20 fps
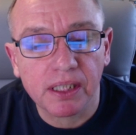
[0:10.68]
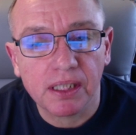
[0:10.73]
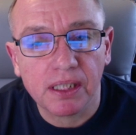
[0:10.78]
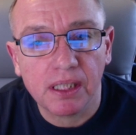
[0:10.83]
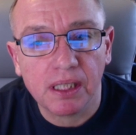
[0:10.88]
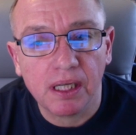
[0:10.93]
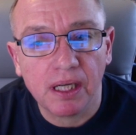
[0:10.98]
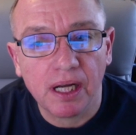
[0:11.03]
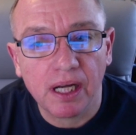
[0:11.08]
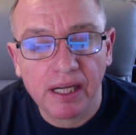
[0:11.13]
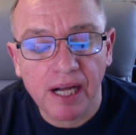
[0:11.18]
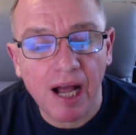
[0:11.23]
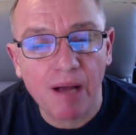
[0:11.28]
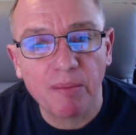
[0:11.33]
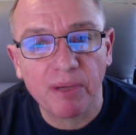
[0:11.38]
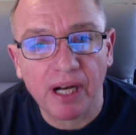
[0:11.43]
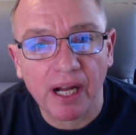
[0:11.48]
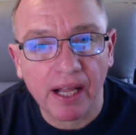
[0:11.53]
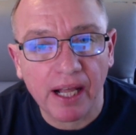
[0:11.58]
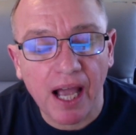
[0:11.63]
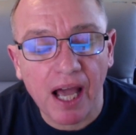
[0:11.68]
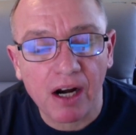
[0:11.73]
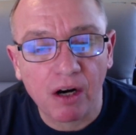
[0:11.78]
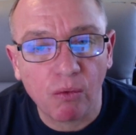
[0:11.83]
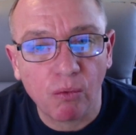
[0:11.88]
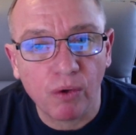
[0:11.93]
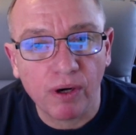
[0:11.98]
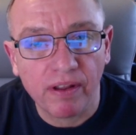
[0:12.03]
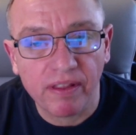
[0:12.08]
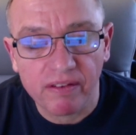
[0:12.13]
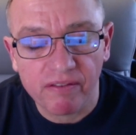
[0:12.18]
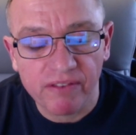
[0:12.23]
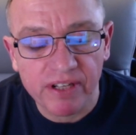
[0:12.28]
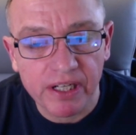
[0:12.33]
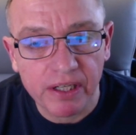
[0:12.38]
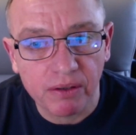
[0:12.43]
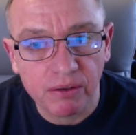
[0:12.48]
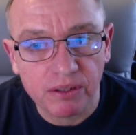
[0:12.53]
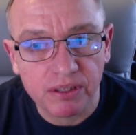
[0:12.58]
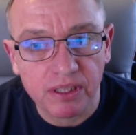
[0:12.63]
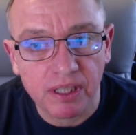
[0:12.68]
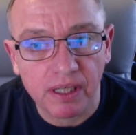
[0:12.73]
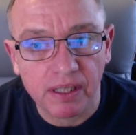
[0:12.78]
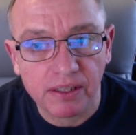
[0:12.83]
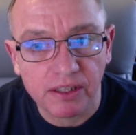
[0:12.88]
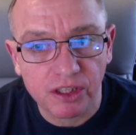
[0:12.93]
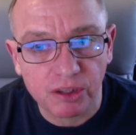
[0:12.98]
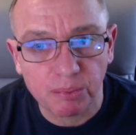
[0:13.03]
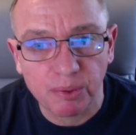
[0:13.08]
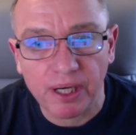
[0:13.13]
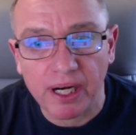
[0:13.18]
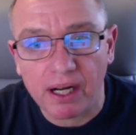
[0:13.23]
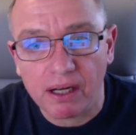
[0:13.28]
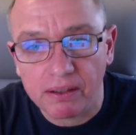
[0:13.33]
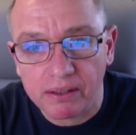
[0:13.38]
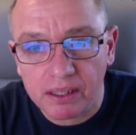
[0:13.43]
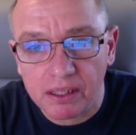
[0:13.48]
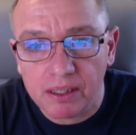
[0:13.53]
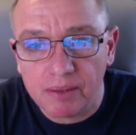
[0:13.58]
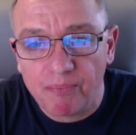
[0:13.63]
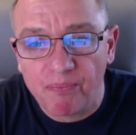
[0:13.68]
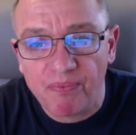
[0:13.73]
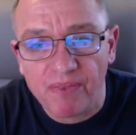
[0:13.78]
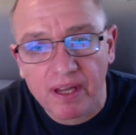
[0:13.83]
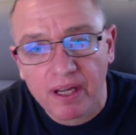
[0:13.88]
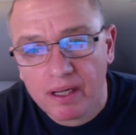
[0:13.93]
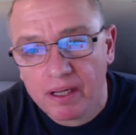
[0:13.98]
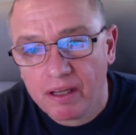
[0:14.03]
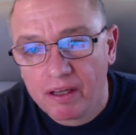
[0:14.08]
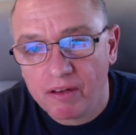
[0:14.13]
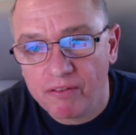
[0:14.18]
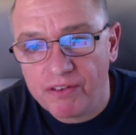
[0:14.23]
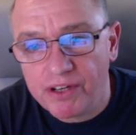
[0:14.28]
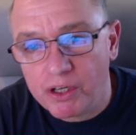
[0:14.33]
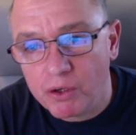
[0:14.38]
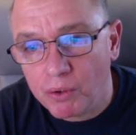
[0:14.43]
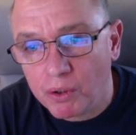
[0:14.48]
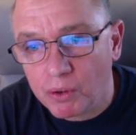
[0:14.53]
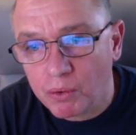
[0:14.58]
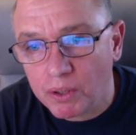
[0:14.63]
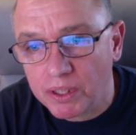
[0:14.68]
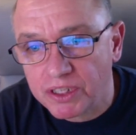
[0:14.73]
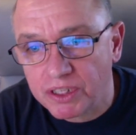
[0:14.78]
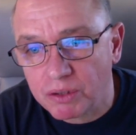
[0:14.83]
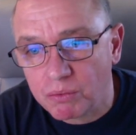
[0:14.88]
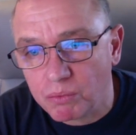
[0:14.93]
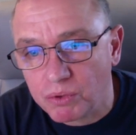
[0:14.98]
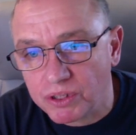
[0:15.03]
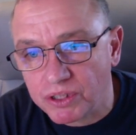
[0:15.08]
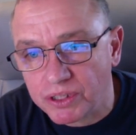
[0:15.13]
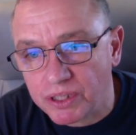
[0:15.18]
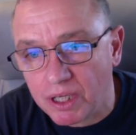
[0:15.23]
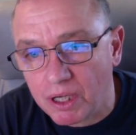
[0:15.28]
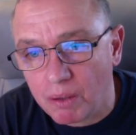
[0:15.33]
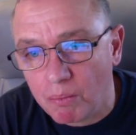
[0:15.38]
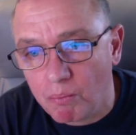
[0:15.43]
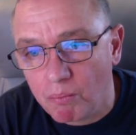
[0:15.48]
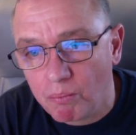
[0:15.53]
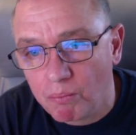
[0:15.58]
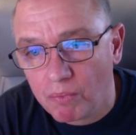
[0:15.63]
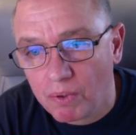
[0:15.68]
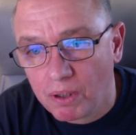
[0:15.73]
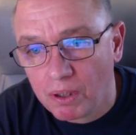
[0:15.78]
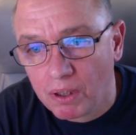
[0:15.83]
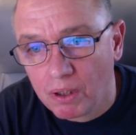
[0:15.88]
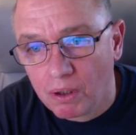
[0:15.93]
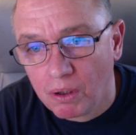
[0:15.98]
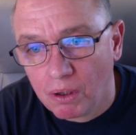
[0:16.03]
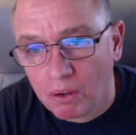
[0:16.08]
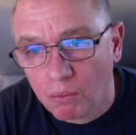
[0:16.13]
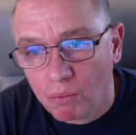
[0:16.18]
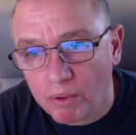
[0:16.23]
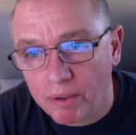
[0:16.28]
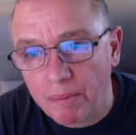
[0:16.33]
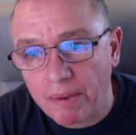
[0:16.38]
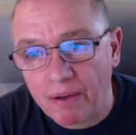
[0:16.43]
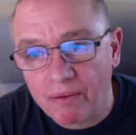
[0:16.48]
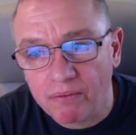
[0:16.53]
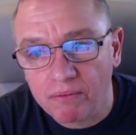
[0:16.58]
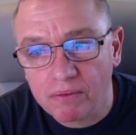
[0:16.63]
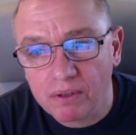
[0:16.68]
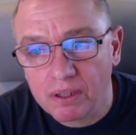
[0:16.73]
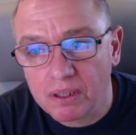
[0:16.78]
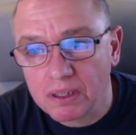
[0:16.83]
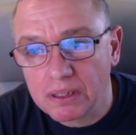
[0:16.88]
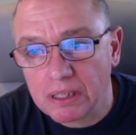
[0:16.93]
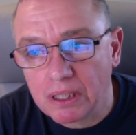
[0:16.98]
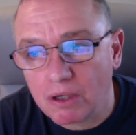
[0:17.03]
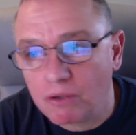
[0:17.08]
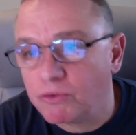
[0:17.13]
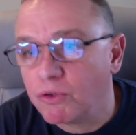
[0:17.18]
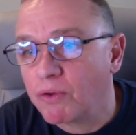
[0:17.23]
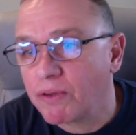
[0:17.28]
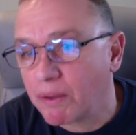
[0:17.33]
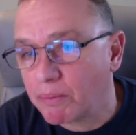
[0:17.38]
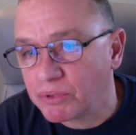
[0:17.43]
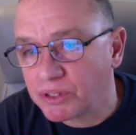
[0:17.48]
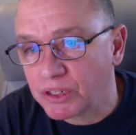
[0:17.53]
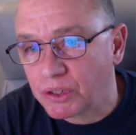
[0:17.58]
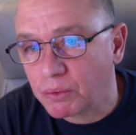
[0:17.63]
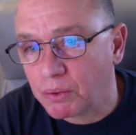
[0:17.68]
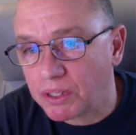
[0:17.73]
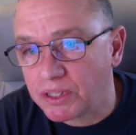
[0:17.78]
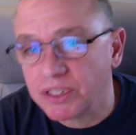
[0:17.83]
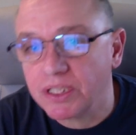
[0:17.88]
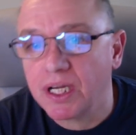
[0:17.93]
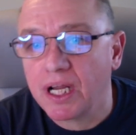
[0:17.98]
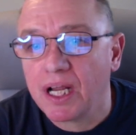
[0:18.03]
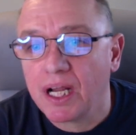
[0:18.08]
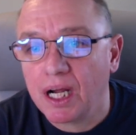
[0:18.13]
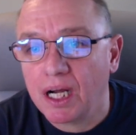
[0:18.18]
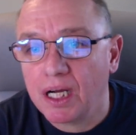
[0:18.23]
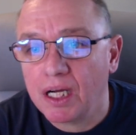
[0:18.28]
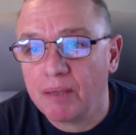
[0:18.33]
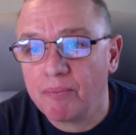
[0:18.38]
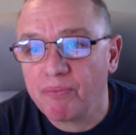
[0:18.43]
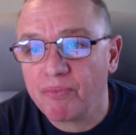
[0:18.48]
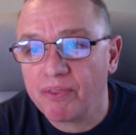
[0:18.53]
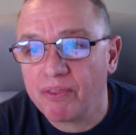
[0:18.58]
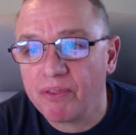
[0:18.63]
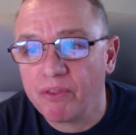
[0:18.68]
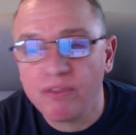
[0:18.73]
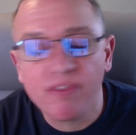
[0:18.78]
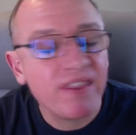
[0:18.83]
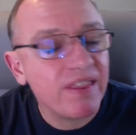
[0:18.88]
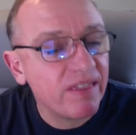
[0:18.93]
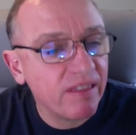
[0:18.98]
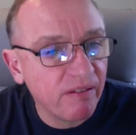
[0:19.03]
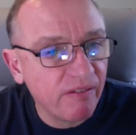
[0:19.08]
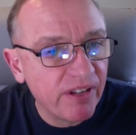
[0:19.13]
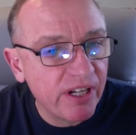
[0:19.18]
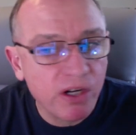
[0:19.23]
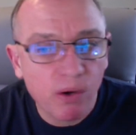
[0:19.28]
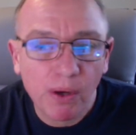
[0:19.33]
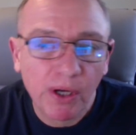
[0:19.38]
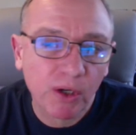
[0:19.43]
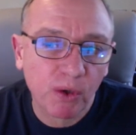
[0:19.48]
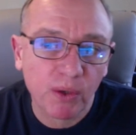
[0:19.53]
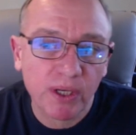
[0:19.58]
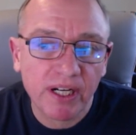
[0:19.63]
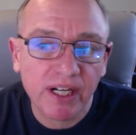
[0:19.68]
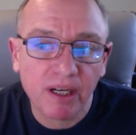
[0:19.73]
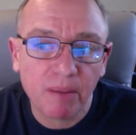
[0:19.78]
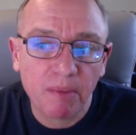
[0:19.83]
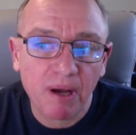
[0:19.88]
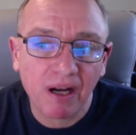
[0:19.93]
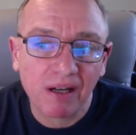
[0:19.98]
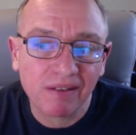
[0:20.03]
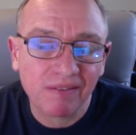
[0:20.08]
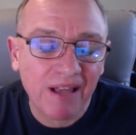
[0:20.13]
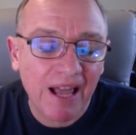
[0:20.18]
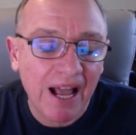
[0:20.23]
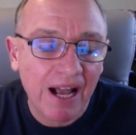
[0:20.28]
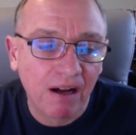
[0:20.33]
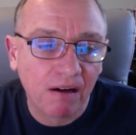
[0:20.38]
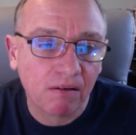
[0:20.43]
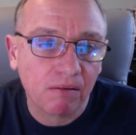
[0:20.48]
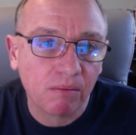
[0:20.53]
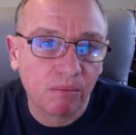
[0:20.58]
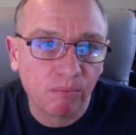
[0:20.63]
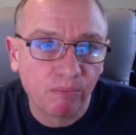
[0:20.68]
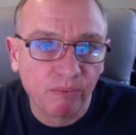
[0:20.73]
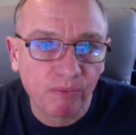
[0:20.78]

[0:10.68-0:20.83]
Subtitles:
a comment I got on one of the videos that I just put out. The video in question was, what about, oh no, that was the question. The video I created about how